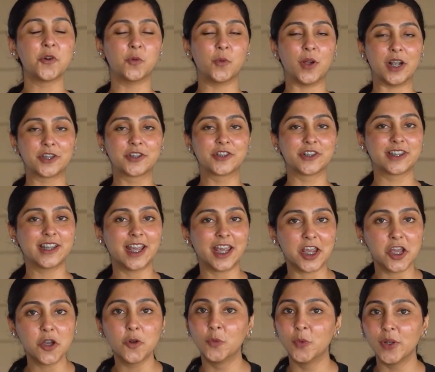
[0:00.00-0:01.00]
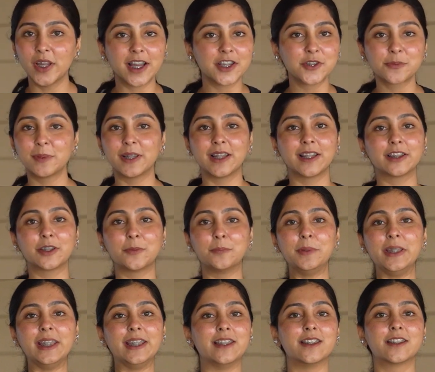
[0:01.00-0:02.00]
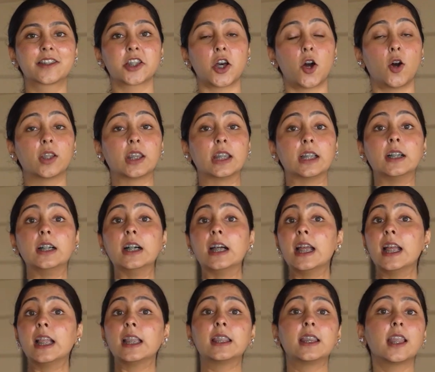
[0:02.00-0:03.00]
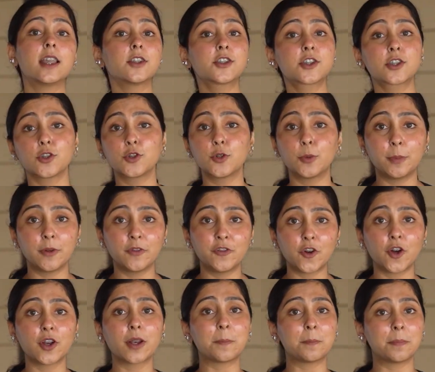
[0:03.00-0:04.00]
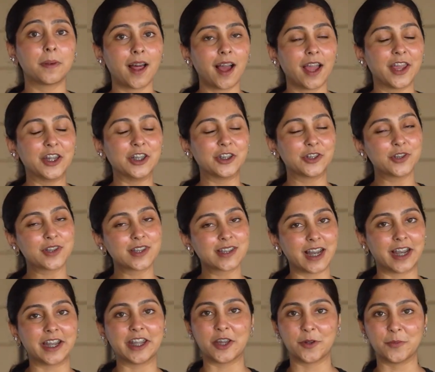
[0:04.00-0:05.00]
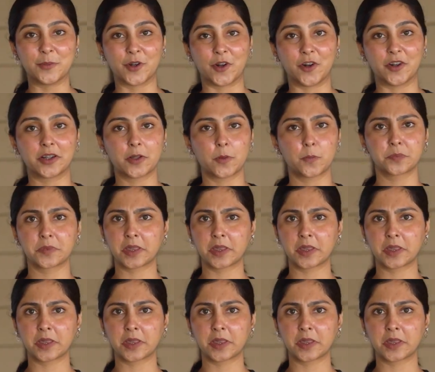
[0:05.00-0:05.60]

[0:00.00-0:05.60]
Well, today we are spilling the beans on the things to do before applying to study abroad.